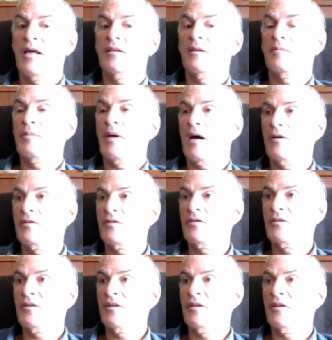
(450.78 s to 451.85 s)
and the
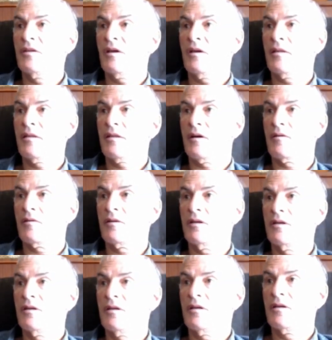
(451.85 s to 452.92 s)
Palestinian
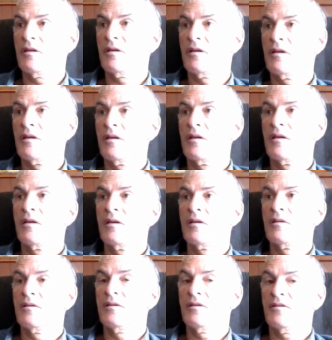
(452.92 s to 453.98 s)
Authority
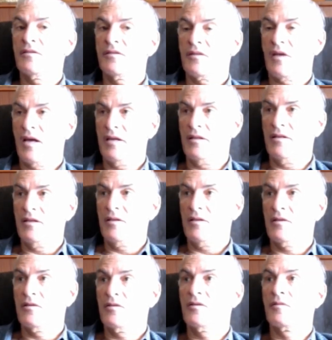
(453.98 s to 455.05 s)

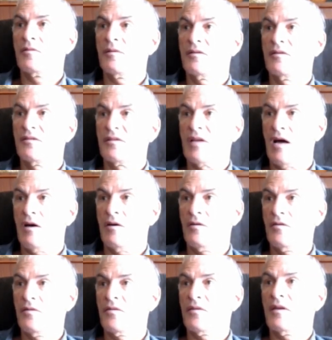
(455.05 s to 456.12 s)
decided to
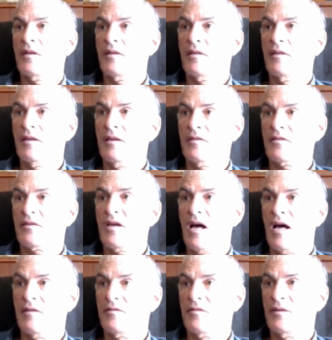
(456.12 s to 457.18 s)
resolve this
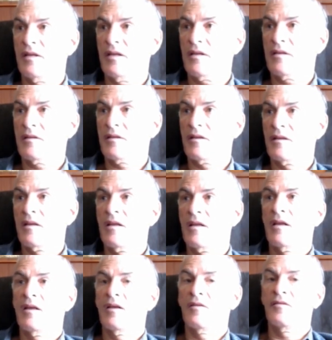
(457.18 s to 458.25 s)
conflict
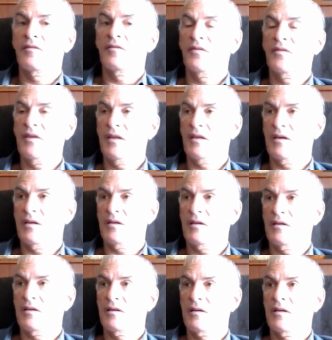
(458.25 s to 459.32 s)
via
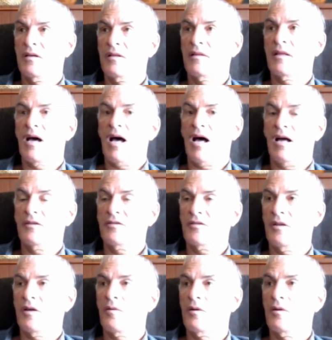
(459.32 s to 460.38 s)
the
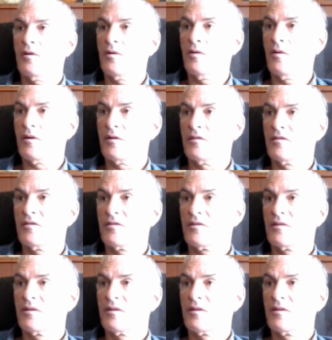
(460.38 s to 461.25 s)
Oslo Accords.